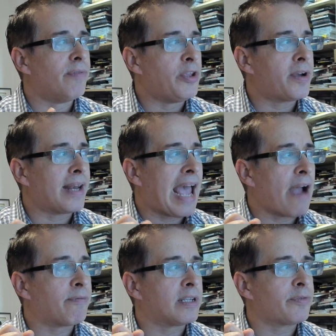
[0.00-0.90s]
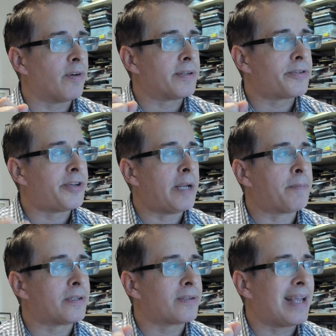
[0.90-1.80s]
You can have this for as
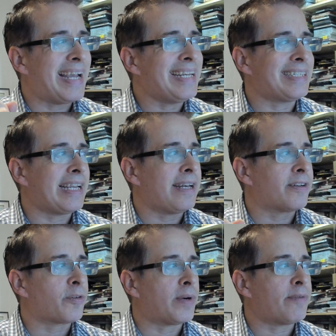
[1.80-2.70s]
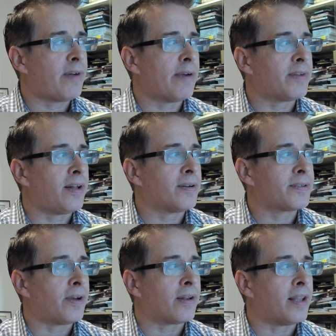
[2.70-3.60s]
cheap as $18 to
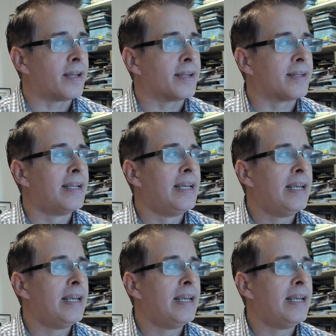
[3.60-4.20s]
$25 online.